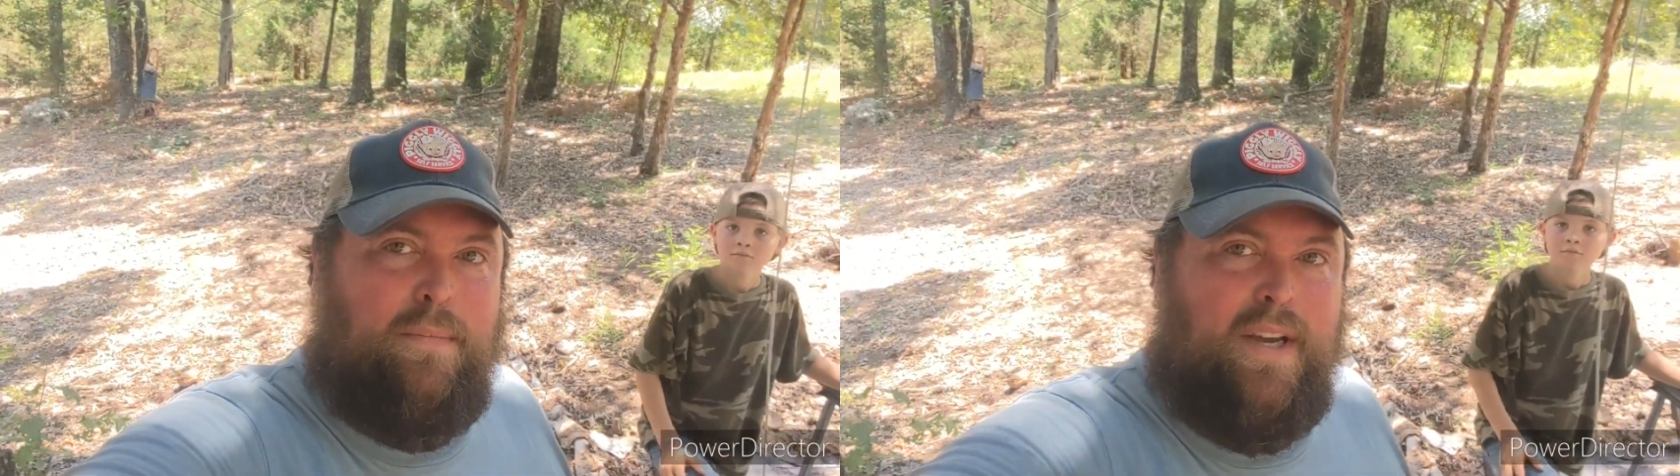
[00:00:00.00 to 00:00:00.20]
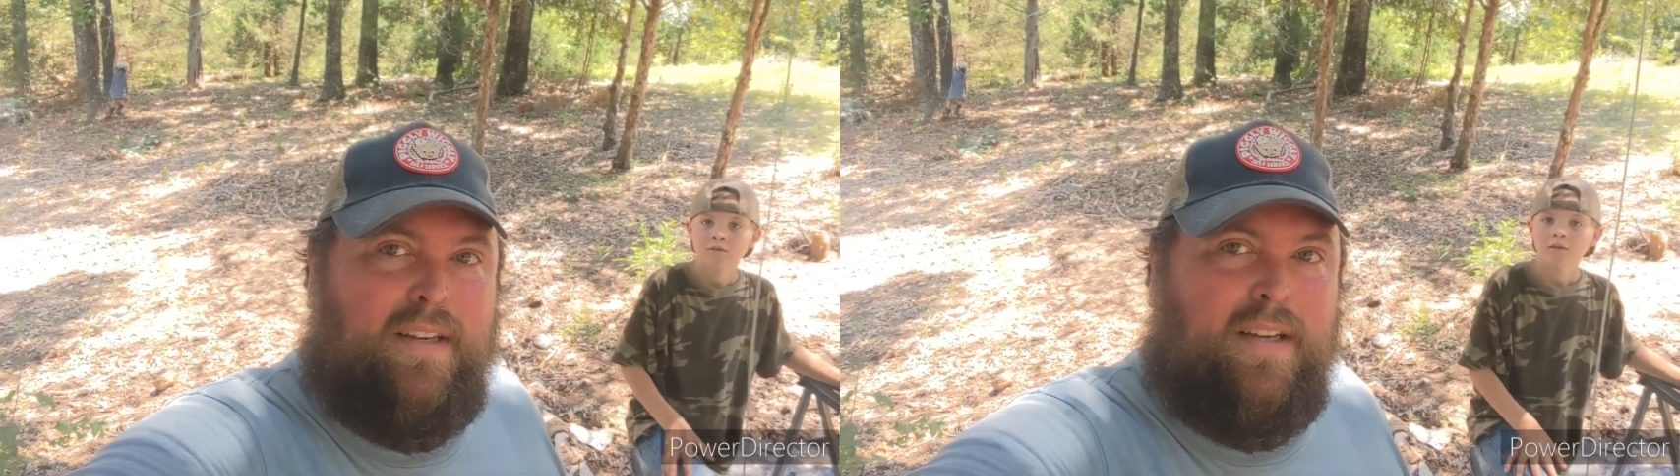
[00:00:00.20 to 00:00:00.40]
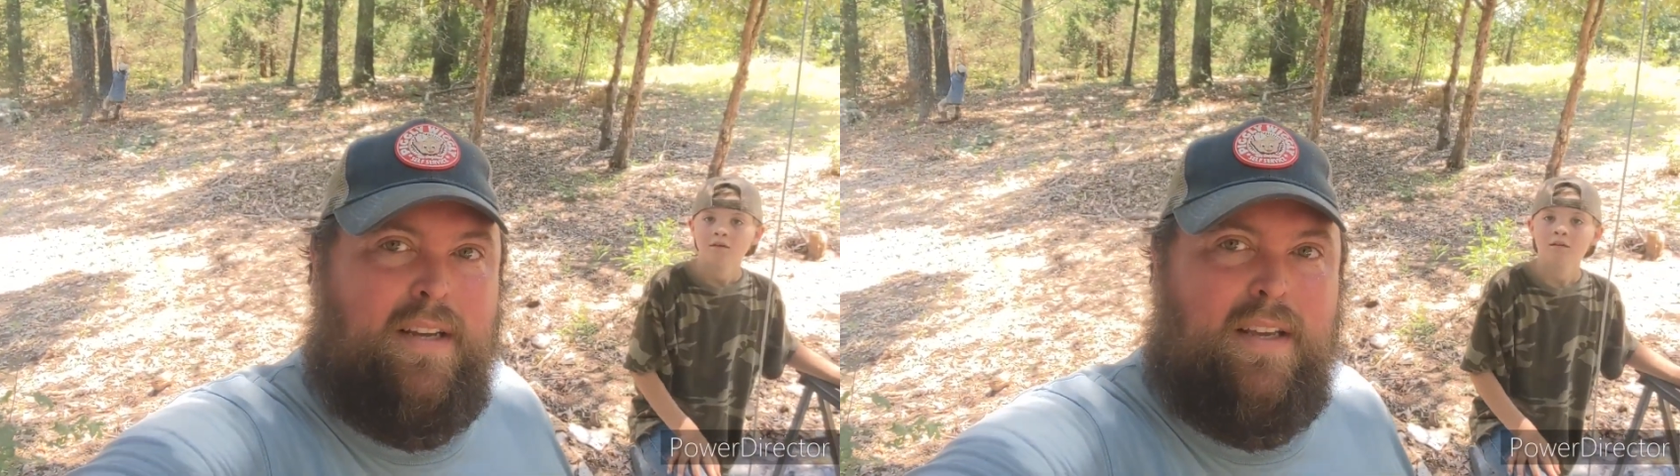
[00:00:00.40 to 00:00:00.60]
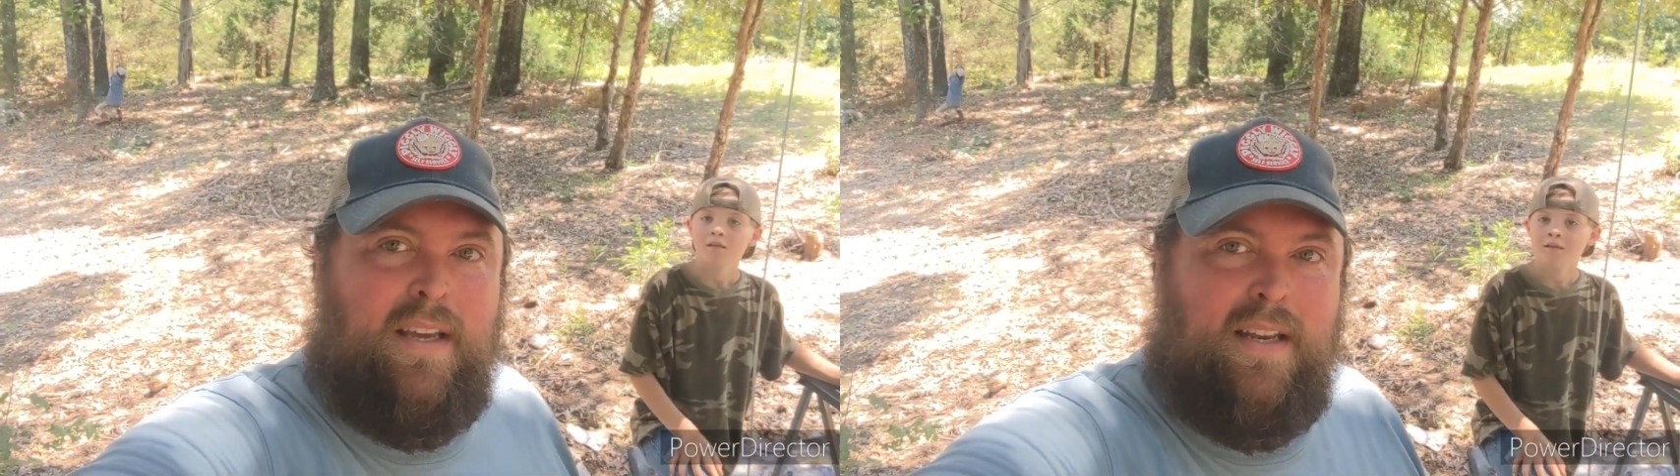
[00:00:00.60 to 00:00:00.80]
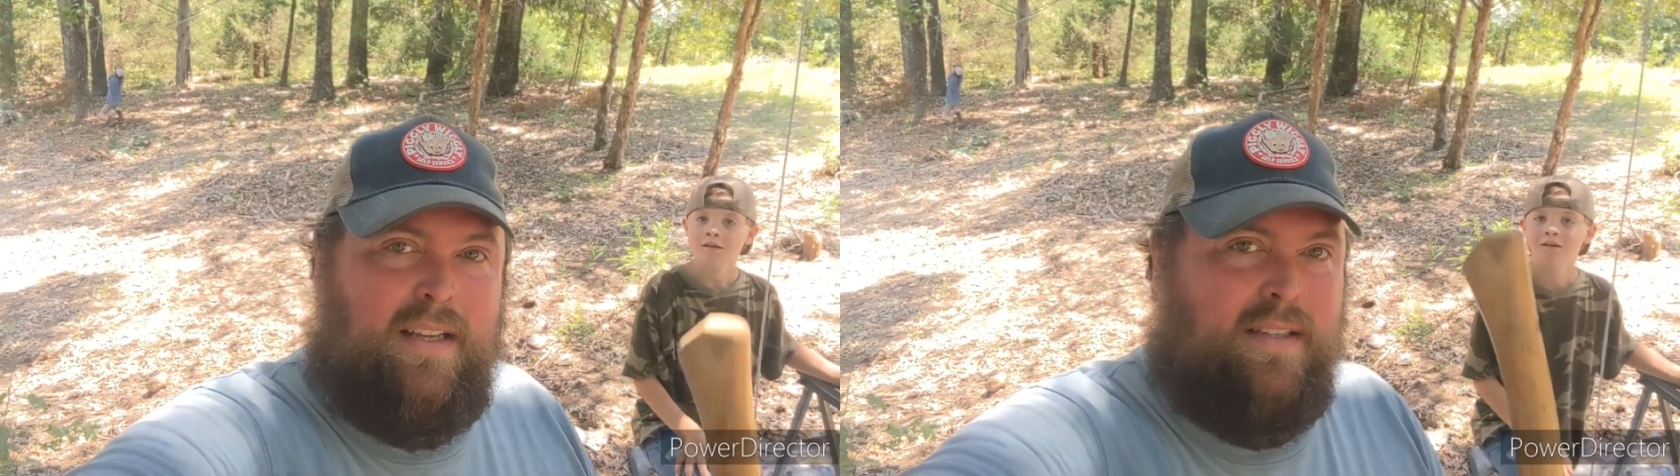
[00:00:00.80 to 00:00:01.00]
bit.
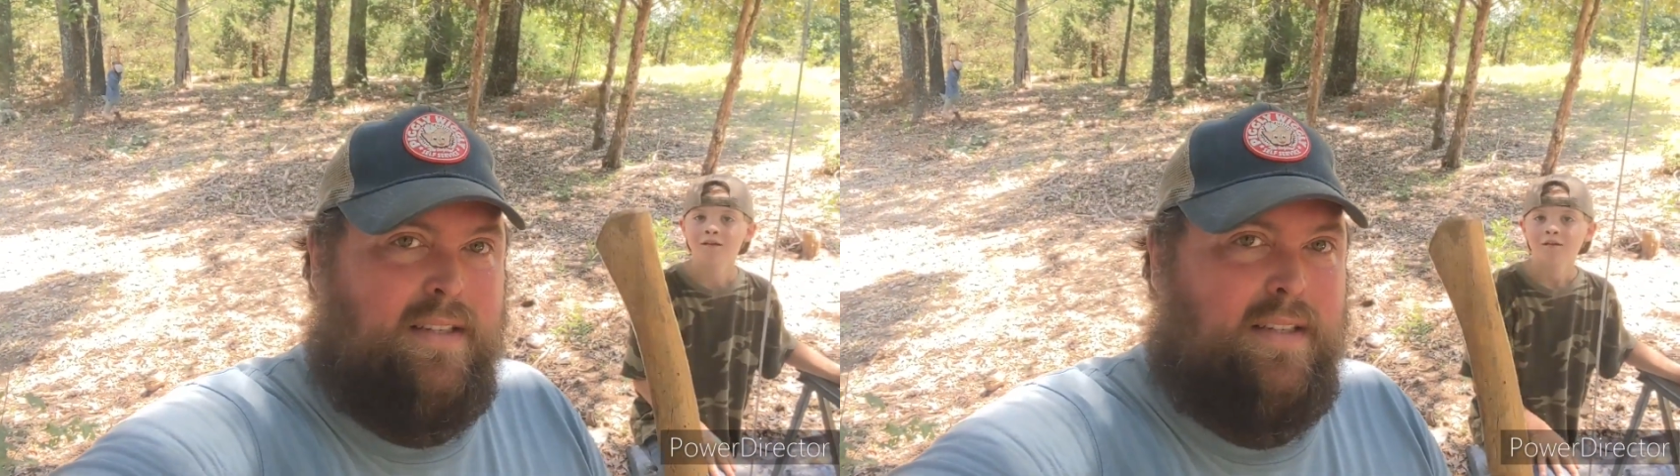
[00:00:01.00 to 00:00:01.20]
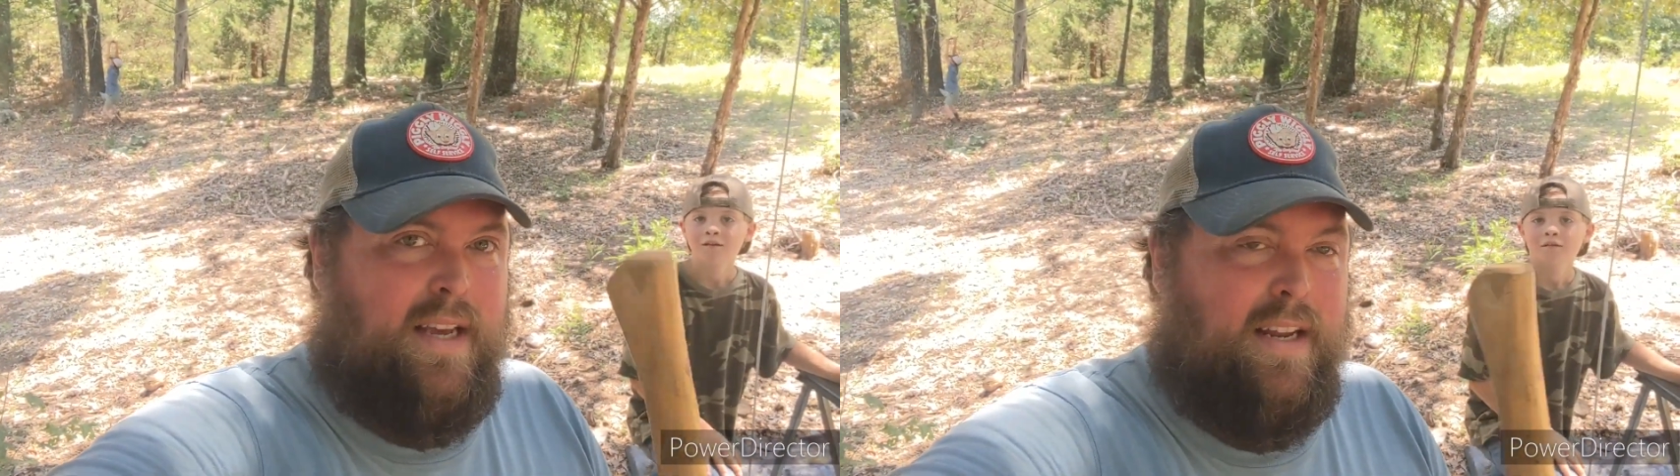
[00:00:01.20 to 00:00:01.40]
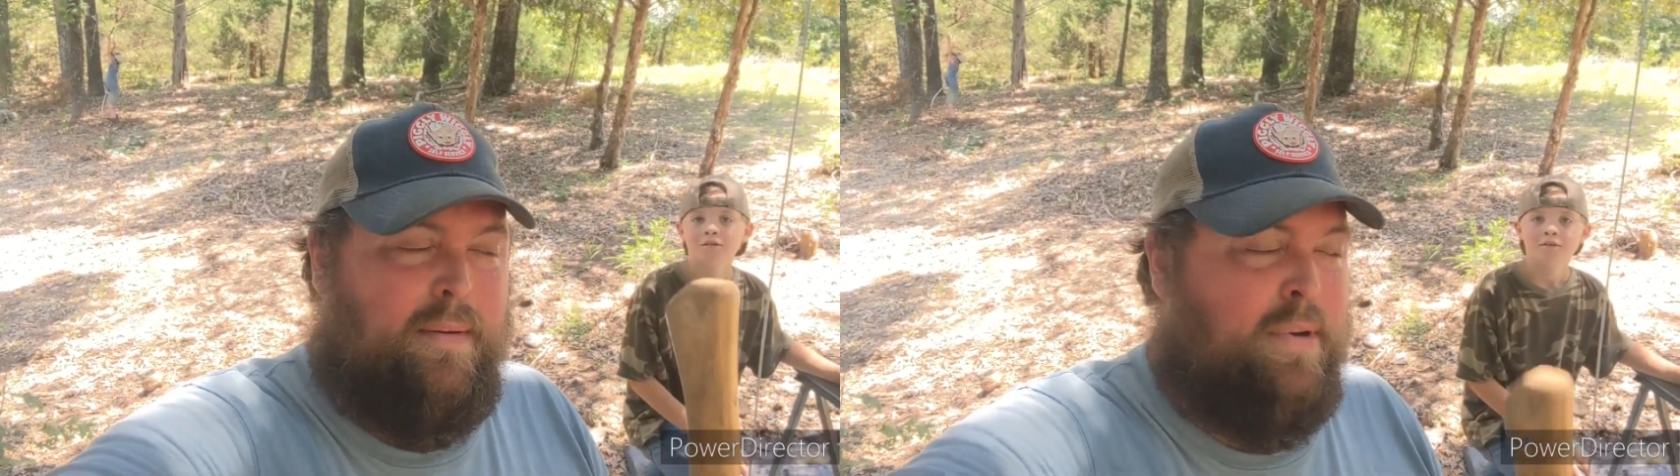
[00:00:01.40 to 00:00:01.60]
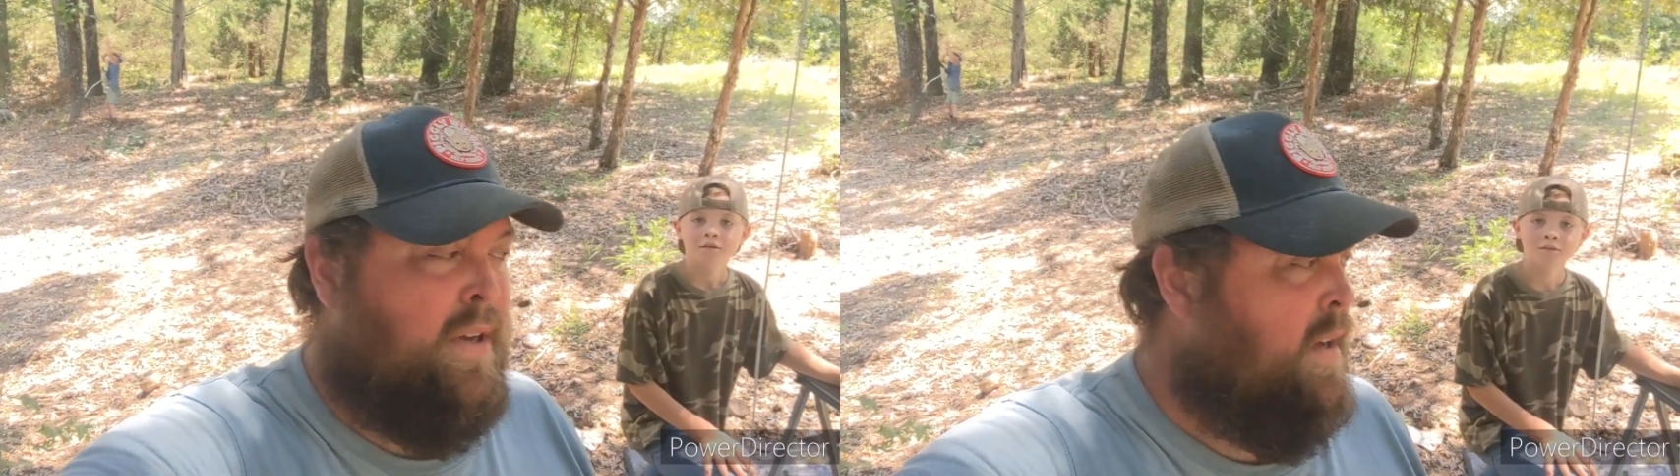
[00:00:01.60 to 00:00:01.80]
It is set up.